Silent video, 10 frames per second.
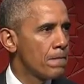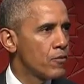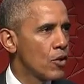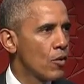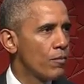
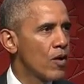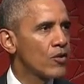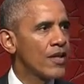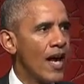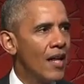So mere
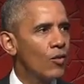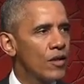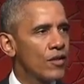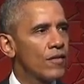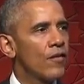
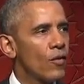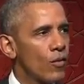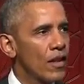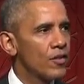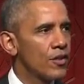tolerance of different
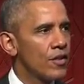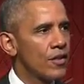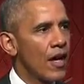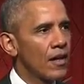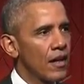religions
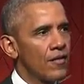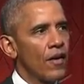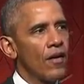is not enough.